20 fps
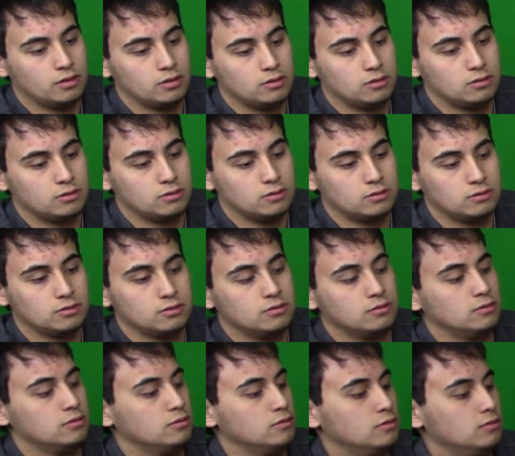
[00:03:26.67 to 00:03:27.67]

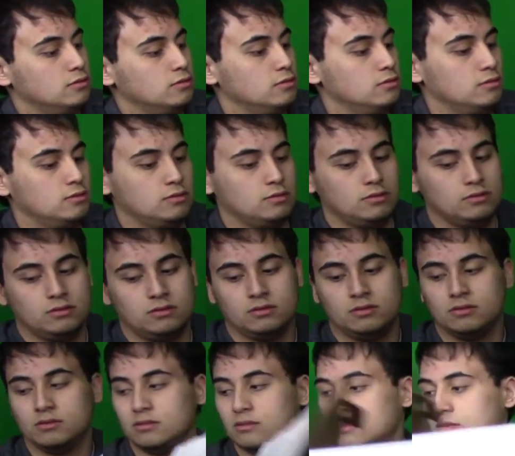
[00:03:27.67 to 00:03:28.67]

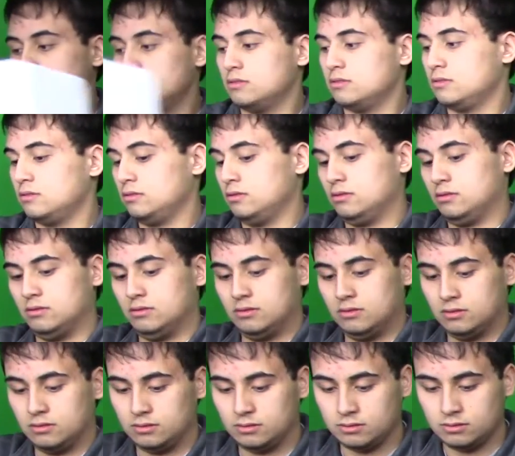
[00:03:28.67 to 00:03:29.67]

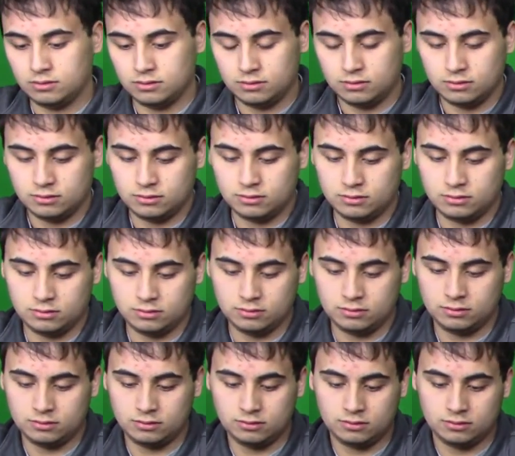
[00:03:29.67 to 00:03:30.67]

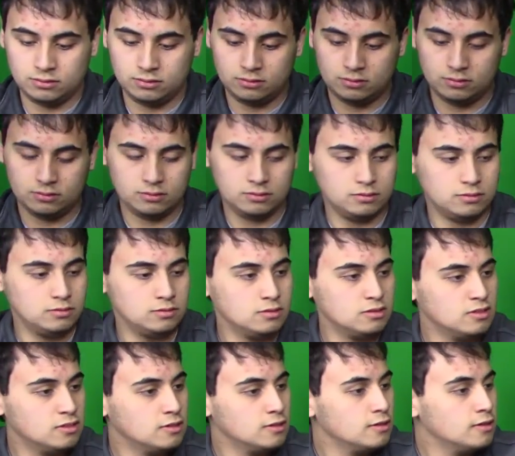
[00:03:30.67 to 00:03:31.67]

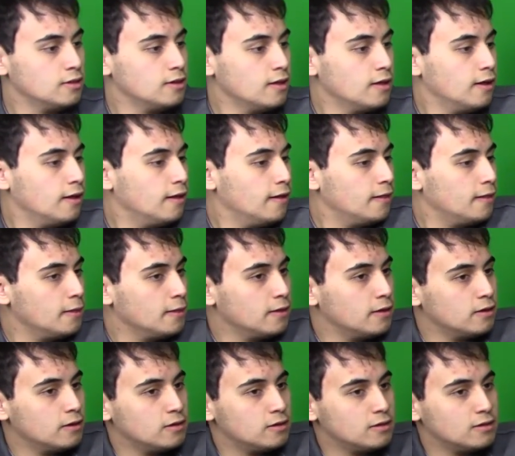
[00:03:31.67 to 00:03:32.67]

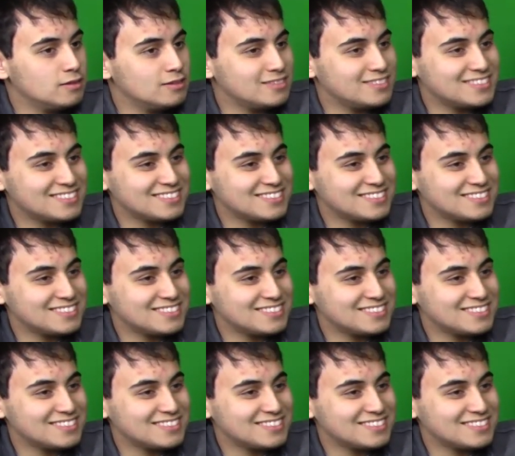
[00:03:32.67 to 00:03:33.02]
[no speech]